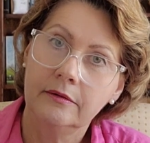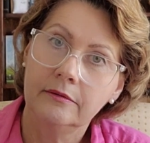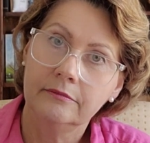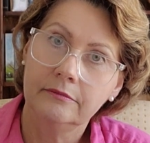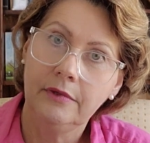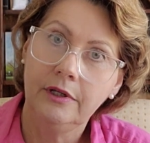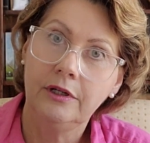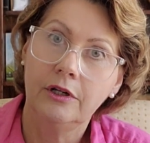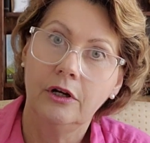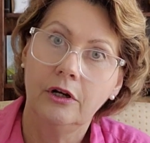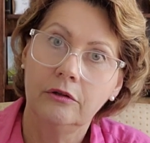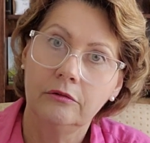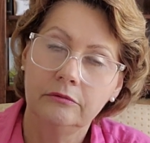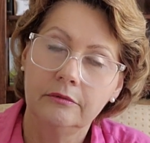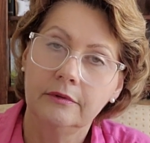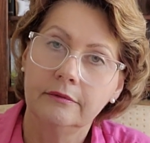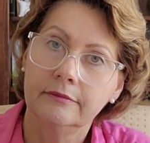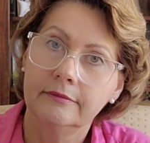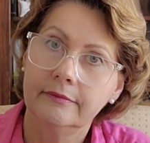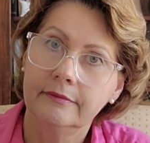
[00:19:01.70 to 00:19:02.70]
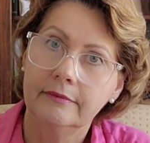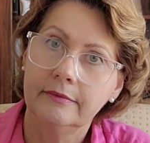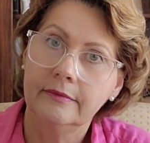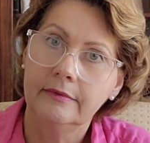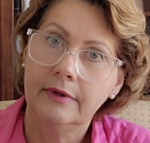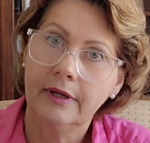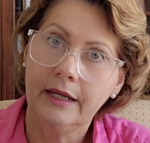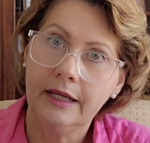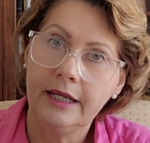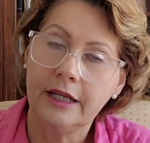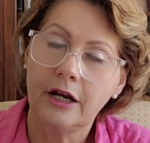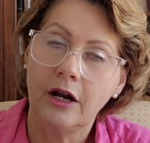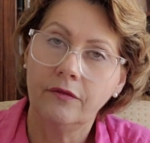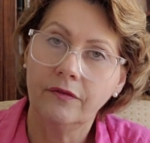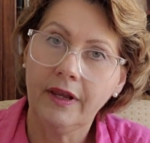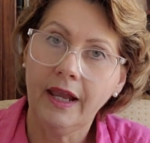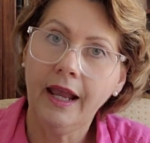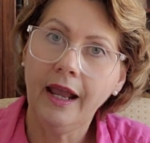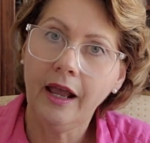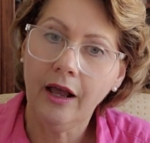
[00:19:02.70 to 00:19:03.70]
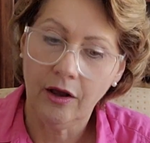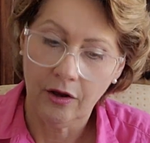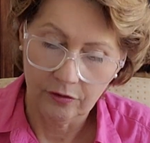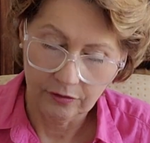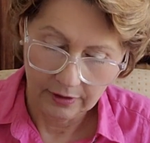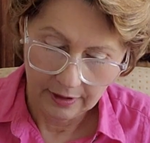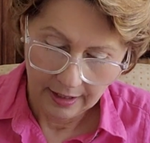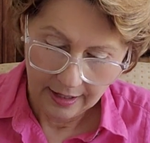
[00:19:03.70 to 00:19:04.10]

you know, and get off count.